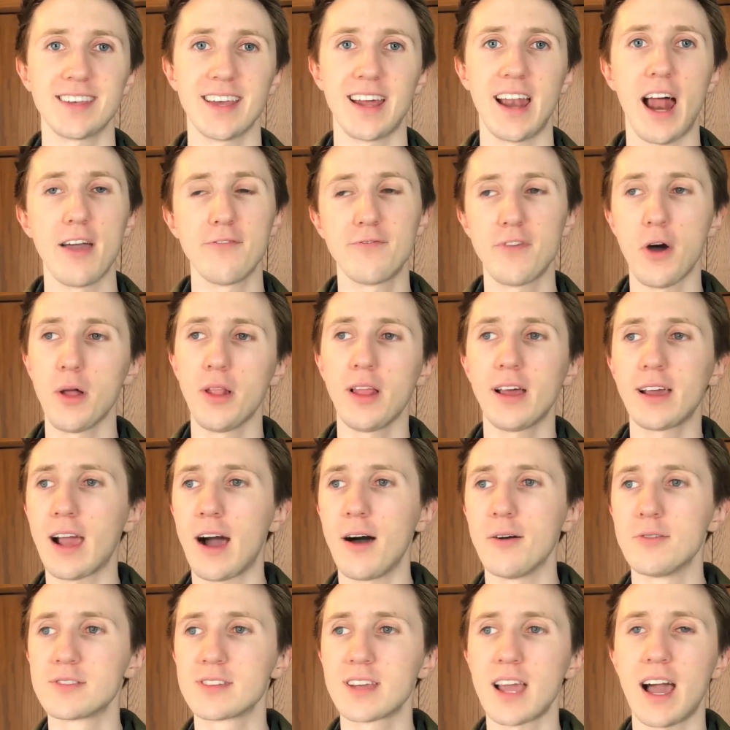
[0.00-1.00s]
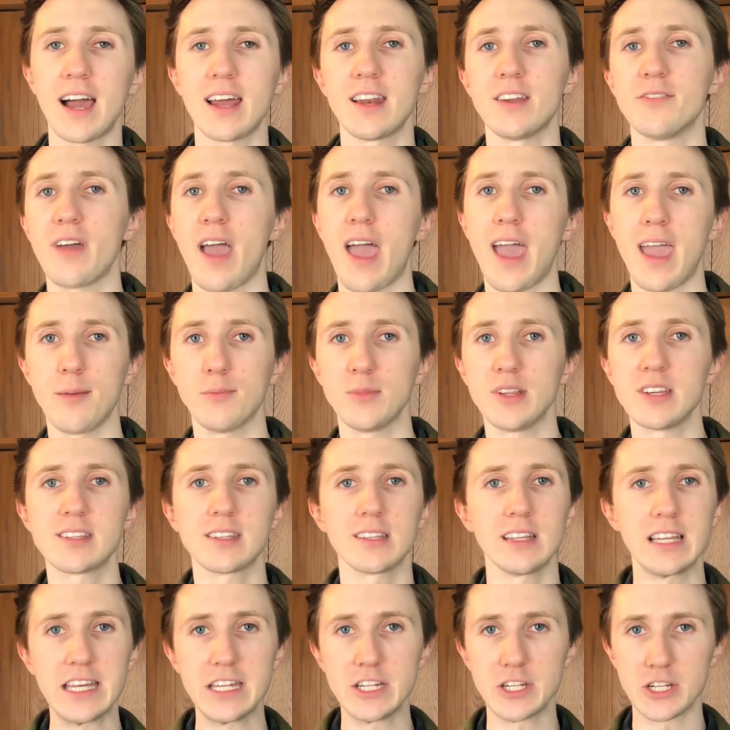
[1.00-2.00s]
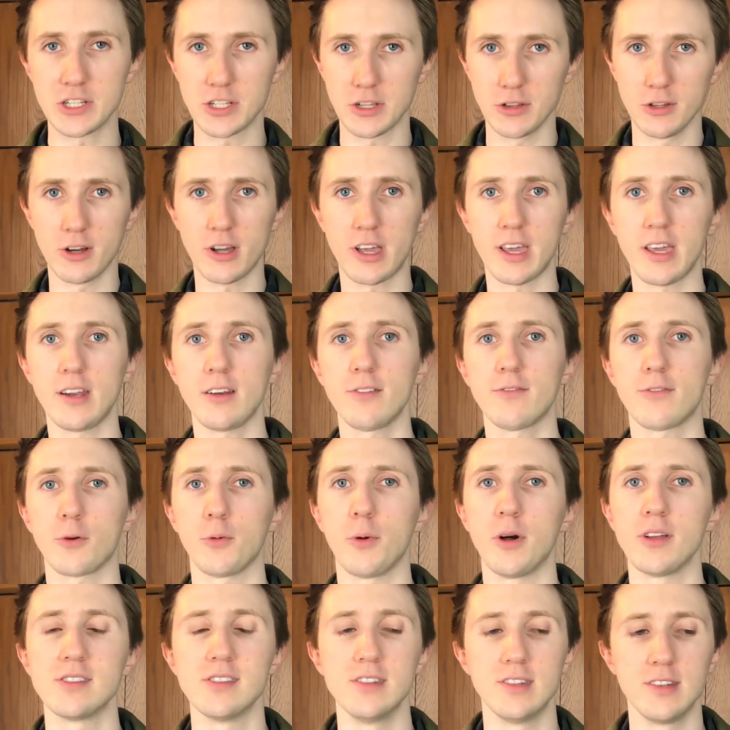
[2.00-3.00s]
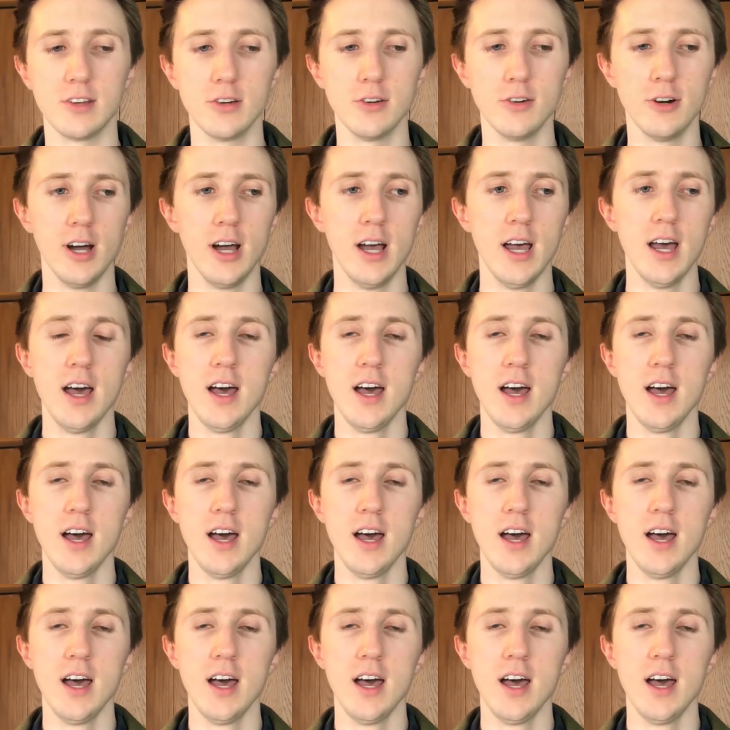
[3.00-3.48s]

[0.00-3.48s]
and I felt like I was kind of aimlessly just looking for what to do.